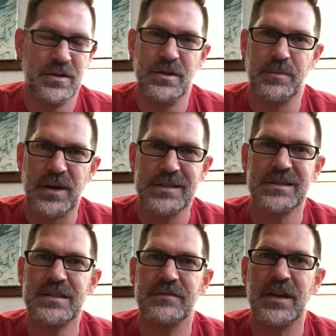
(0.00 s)
the
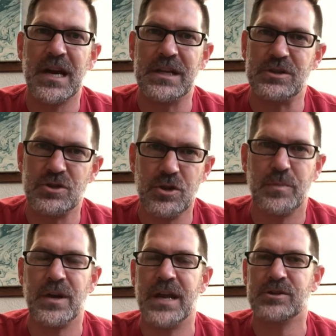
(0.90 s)
presence of God
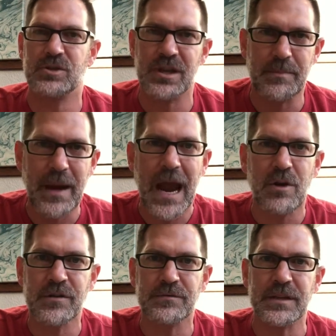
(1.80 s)
supernaturally,
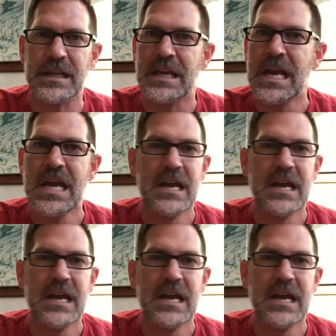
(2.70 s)
powerfully.